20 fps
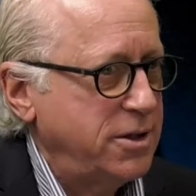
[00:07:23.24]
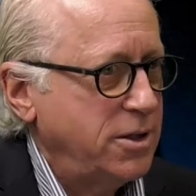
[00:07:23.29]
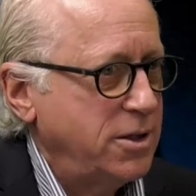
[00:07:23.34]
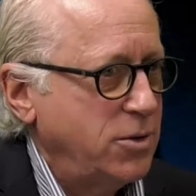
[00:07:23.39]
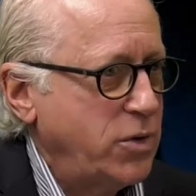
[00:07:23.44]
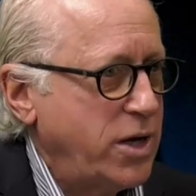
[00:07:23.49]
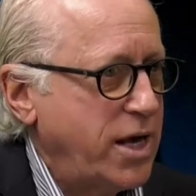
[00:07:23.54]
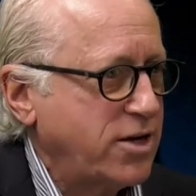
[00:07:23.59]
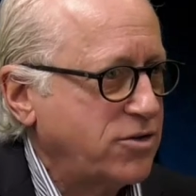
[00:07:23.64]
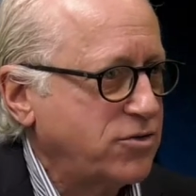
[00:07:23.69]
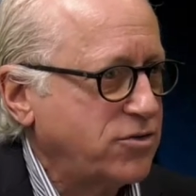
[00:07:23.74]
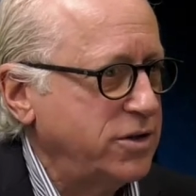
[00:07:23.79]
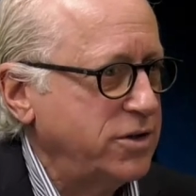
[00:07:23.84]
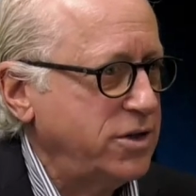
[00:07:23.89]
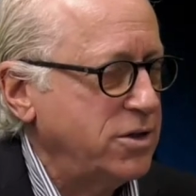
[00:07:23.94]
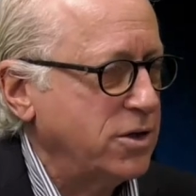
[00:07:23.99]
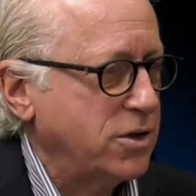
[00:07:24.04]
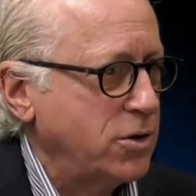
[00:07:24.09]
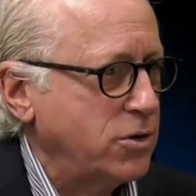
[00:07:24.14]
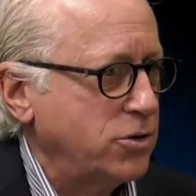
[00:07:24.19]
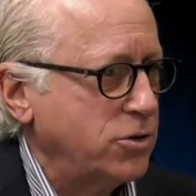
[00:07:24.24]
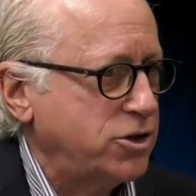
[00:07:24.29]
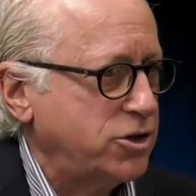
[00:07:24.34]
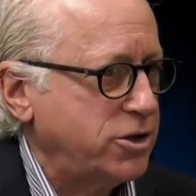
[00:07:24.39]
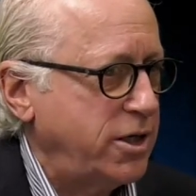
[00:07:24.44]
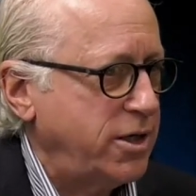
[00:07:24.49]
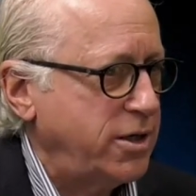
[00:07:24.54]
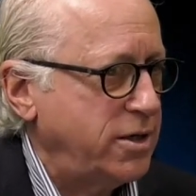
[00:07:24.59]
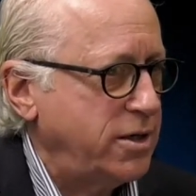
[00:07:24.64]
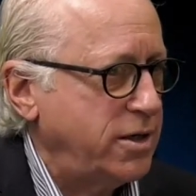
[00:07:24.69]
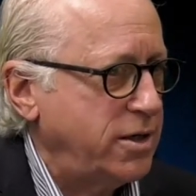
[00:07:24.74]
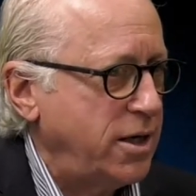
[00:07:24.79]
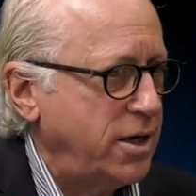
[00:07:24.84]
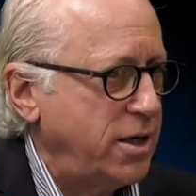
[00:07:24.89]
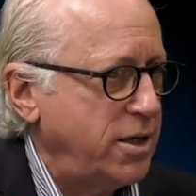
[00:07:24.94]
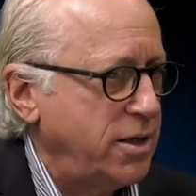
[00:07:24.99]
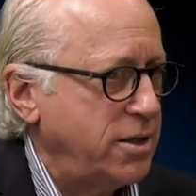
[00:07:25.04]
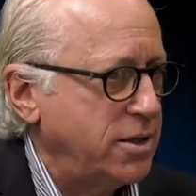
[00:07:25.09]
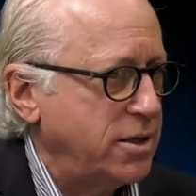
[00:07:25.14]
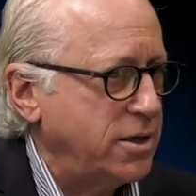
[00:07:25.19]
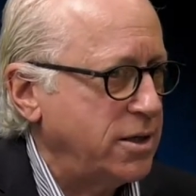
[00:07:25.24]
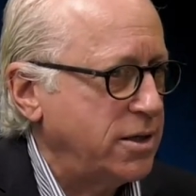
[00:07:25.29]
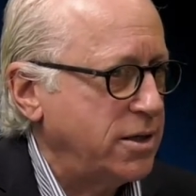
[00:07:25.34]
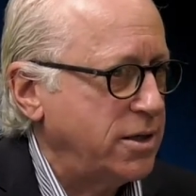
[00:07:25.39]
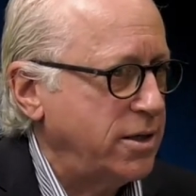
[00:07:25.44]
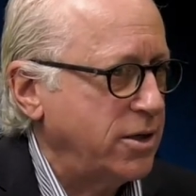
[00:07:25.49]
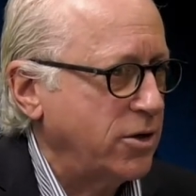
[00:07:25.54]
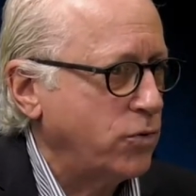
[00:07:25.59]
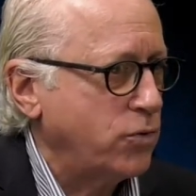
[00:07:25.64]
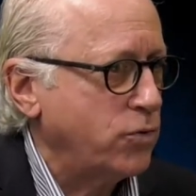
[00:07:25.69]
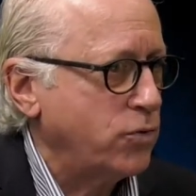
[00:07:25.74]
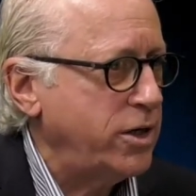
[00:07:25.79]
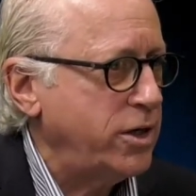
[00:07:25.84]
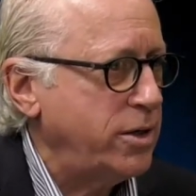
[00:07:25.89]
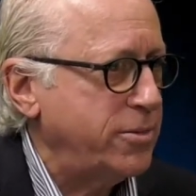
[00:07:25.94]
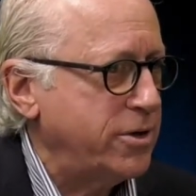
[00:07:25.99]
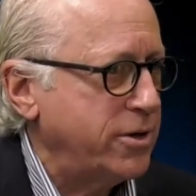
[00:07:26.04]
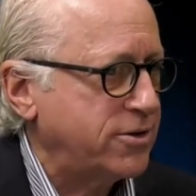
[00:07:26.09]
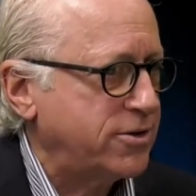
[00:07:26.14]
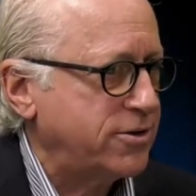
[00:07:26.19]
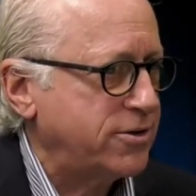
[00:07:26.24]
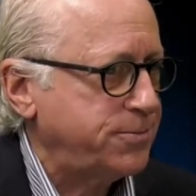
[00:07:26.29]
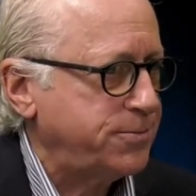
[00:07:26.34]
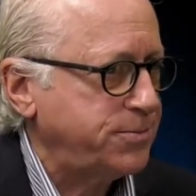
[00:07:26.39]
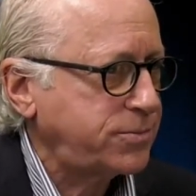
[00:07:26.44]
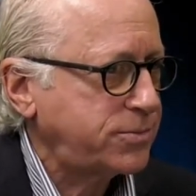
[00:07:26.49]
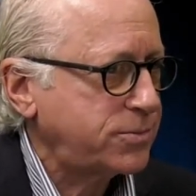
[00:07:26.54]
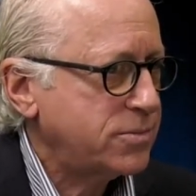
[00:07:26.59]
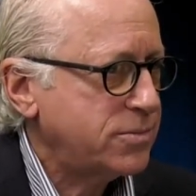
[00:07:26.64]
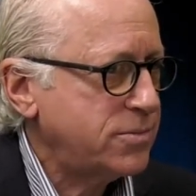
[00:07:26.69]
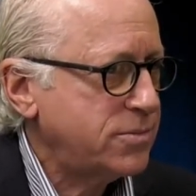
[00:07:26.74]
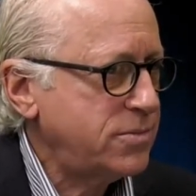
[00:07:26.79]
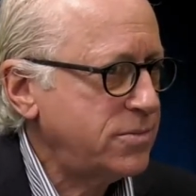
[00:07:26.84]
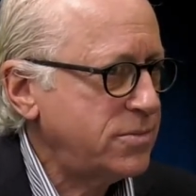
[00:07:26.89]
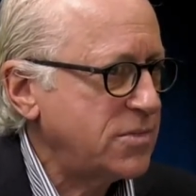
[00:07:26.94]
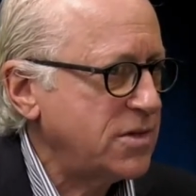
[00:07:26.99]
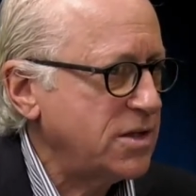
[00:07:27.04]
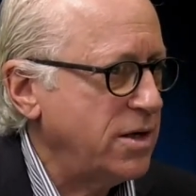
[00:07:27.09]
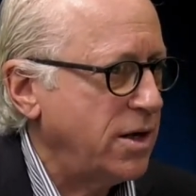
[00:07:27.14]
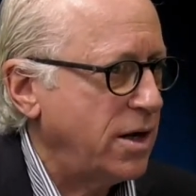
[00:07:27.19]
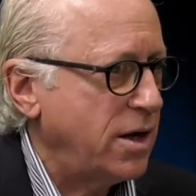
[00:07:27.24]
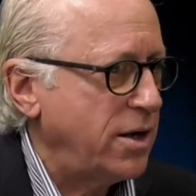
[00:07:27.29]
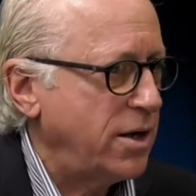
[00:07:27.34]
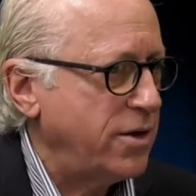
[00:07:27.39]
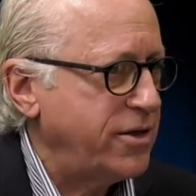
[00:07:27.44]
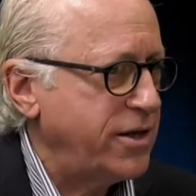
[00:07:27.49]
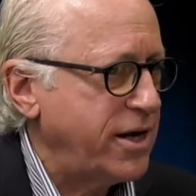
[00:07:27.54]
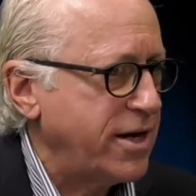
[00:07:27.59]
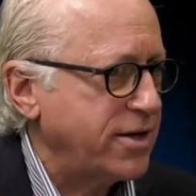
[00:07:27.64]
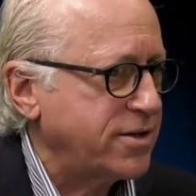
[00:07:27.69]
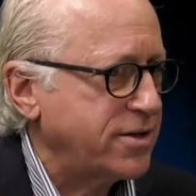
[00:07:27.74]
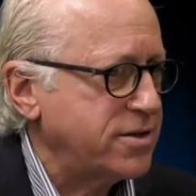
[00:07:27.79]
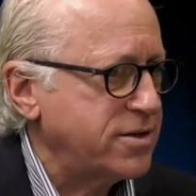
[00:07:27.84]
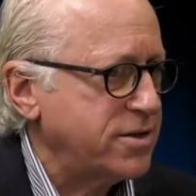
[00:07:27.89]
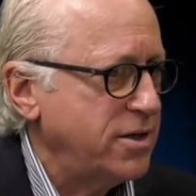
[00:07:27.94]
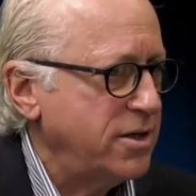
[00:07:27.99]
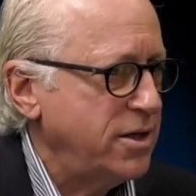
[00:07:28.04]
actually negotiated an agreement that